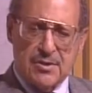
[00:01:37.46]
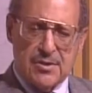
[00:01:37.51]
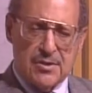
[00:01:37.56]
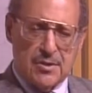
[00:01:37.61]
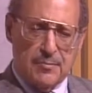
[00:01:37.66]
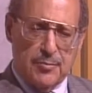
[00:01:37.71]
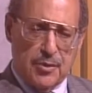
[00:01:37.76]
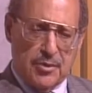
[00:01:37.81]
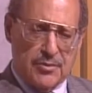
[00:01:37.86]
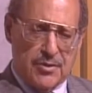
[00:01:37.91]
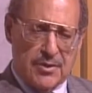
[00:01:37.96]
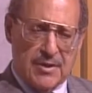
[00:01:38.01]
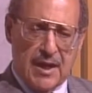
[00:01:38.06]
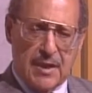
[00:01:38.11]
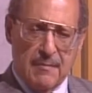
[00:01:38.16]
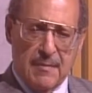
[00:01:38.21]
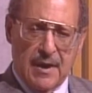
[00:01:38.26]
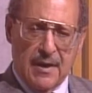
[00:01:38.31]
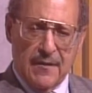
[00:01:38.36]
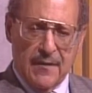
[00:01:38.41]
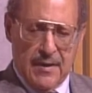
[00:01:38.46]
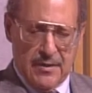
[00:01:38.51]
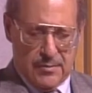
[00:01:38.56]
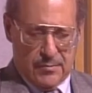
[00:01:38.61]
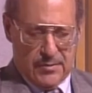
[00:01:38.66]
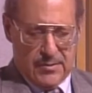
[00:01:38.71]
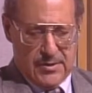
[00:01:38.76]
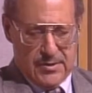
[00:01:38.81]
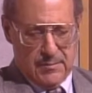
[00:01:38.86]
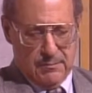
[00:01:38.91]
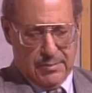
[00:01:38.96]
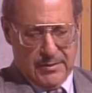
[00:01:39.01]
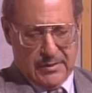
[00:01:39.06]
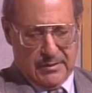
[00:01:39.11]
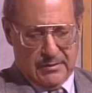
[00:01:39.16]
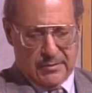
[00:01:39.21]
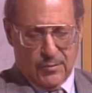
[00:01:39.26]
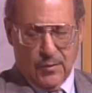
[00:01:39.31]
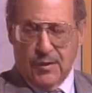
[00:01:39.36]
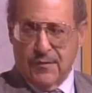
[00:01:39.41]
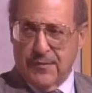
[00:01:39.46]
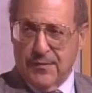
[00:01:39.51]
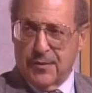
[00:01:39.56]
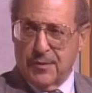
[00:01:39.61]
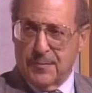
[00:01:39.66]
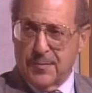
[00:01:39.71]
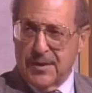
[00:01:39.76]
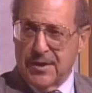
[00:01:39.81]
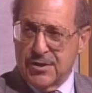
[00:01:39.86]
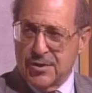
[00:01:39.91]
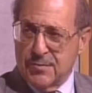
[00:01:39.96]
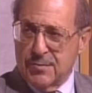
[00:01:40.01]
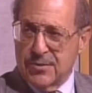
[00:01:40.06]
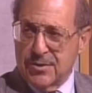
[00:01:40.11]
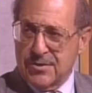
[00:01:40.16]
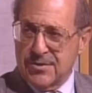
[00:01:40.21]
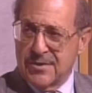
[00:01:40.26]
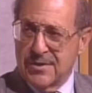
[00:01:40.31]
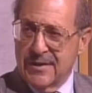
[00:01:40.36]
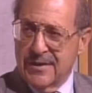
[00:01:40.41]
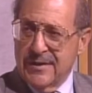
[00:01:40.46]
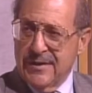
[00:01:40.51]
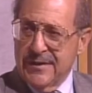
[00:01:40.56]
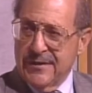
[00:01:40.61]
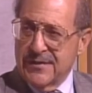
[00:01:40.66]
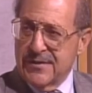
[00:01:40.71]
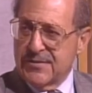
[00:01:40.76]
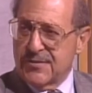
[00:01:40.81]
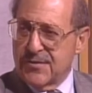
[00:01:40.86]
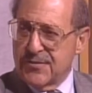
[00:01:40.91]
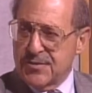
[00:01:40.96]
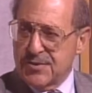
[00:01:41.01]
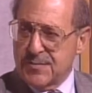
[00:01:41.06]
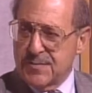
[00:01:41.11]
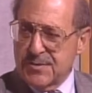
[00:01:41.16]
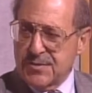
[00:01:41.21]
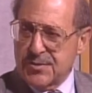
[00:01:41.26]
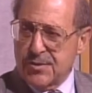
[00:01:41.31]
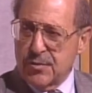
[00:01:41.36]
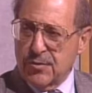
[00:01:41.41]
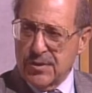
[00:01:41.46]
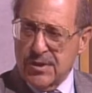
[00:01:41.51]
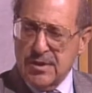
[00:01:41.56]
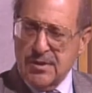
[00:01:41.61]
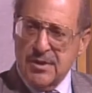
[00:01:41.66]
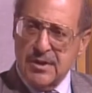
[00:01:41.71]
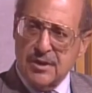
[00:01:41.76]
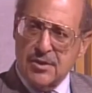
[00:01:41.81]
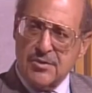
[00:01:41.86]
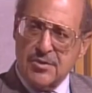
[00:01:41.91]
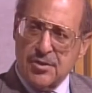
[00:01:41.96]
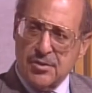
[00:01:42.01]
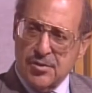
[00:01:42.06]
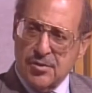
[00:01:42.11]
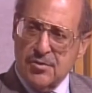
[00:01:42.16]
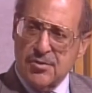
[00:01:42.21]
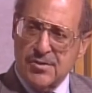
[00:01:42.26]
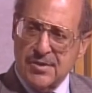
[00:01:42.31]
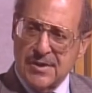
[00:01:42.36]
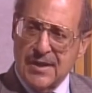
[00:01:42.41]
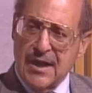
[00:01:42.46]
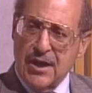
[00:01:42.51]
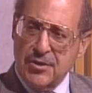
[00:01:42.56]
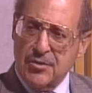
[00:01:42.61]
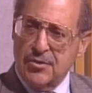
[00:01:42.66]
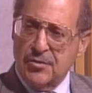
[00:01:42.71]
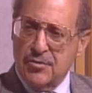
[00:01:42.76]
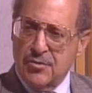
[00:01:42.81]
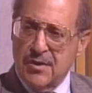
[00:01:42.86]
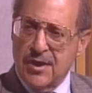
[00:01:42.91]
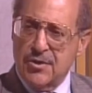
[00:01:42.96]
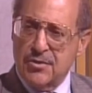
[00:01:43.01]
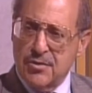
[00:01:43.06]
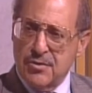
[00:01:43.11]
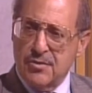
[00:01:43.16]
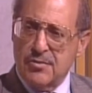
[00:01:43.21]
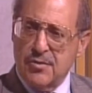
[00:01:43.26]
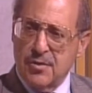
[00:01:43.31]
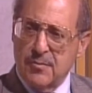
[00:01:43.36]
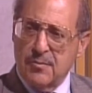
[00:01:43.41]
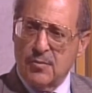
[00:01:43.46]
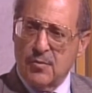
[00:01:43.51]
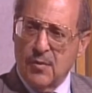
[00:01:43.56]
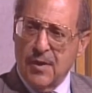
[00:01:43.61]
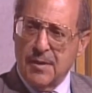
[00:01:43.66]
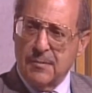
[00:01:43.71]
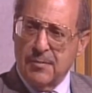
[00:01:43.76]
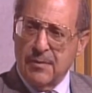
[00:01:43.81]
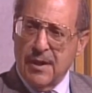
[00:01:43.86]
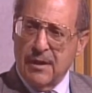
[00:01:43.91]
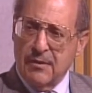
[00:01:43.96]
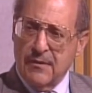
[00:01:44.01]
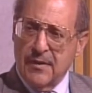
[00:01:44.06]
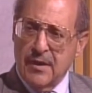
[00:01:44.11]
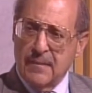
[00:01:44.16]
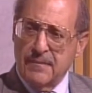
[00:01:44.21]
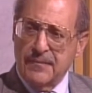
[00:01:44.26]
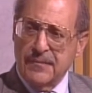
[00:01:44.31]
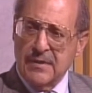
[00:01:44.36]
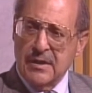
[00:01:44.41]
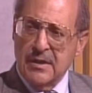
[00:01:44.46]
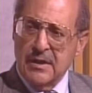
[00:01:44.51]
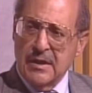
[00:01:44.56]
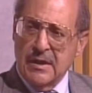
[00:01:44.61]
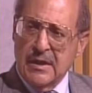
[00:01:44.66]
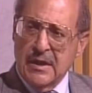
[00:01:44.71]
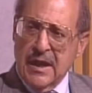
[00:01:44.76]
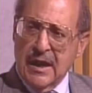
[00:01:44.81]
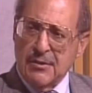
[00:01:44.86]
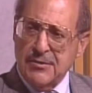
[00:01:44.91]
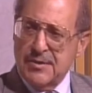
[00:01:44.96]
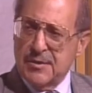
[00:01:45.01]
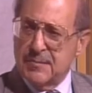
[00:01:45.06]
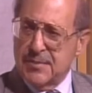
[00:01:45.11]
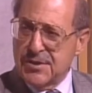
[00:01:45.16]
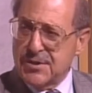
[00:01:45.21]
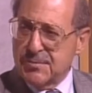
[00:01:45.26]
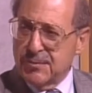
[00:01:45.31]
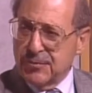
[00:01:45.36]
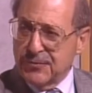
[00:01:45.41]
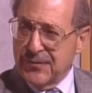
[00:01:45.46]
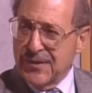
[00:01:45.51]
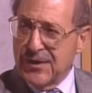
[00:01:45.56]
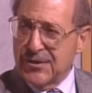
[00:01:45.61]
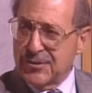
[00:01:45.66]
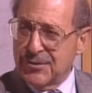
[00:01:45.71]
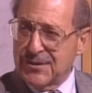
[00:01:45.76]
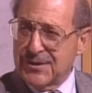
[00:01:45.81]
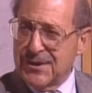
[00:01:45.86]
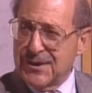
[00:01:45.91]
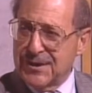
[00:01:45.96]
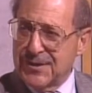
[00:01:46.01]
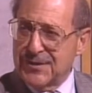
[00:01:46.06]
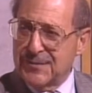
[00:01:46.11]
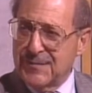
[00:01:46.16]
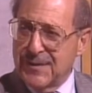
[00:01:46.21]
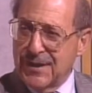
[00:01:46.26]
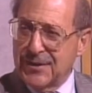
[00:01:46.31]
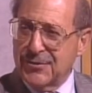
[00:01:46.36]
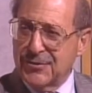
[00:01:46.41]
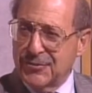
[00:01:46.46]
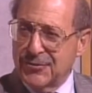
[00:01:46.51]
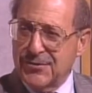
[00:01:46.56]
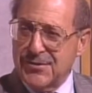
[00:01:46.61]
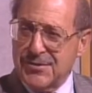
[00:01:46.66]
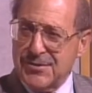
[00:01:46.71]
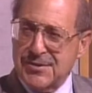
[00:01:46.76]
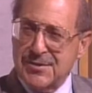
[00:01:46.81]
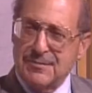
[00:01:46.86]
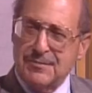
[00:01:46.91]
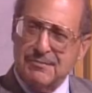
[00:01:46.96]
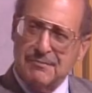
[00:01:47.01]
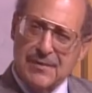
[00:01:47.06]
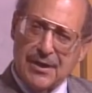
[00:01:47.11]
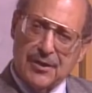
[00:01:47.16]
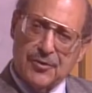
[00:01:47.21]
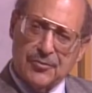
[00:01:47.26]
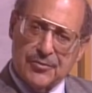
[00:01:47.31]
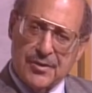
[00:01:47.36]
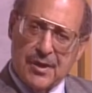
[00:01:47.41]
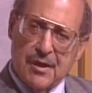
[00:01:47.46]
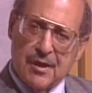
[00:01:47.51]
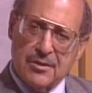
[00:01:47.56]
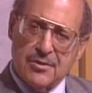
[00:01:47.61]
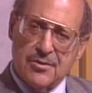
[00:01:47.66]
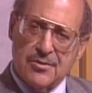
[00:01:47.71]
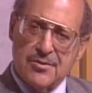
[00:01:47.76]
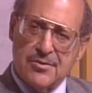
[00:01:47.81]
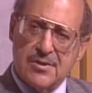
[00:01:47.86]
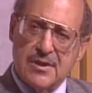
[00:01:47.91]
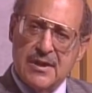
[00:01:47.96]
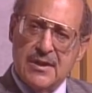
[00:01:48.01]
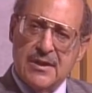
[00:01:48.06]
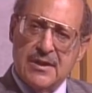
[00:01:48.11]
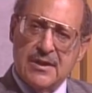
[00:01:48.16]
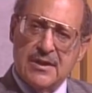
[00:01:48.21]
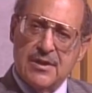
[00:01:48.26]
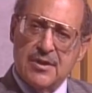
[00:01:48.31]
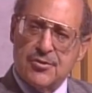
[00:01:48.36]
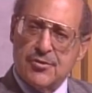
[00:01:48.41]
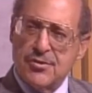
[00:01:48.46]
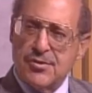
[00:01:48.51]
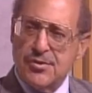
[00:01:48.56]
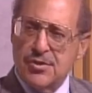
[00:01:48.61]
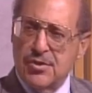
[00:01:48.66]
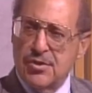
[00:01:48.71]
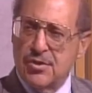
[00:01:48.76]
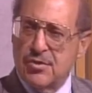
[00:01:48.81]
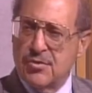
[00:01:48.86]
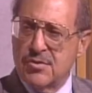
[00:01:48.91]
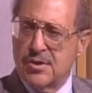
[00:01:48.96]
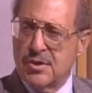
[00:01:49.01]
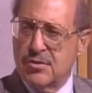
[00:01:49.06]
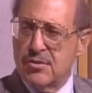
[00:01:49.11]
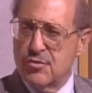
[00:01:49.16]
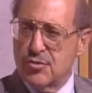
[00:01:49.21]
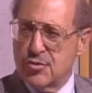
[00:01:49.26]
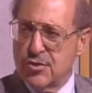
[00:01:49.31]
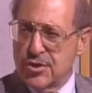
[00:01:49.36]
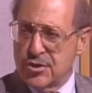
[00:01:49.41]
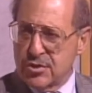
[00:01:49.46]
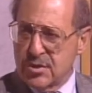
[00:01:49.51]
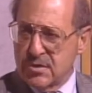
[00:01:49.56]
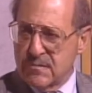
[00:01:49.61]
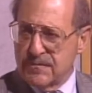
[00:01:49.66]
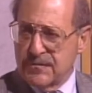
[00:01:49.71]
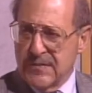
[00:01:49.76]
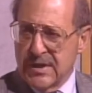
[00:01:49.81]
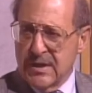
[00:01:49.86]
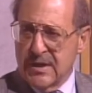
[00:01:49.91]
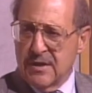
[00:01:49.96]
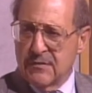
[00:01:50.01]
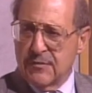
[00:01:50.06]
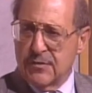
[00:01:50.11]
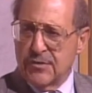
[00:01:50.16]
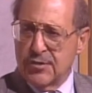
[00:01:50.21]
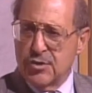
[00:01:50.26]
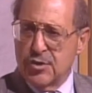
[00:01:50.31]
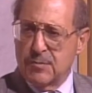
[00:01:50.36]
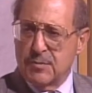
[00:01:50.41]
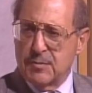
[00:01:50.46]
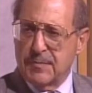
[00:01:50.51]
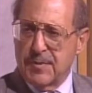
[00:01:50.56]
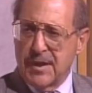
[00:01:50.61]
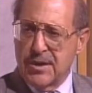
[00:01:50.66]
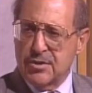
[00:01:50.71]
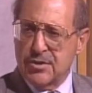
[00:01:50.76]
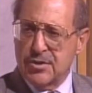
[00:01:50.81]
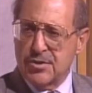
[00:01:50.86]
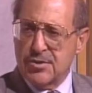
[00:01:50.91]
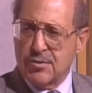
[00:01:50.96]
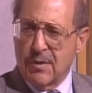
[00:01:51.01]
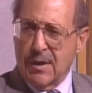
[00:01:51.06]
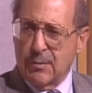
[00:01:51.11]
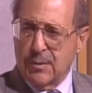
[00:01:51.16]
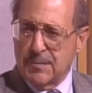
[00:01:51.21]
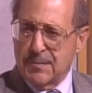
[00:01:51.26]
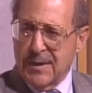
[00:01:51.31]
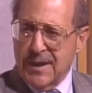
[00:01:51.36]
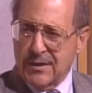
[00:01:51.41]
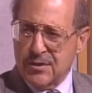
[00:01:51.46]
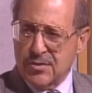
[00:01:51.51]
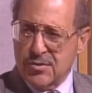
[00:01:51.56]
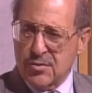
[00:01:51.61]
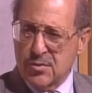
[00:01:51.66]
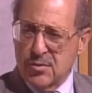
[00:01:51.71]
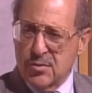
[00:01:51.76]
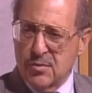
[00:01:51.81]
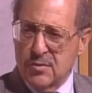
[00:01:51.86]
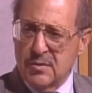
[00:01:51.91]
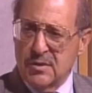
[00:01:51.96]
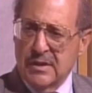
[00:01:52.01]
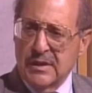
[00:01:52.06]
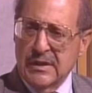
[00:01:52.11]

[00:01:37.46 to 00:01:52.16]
and the book that came out of that's one of these big 1,200-page books. It's in the Smithsonian Institute as a national treasure, so I'm quite proud of that. I was an abysmal failure at getting the medical system and medical doctors interested in using nutrition for the human patient, so I went back to school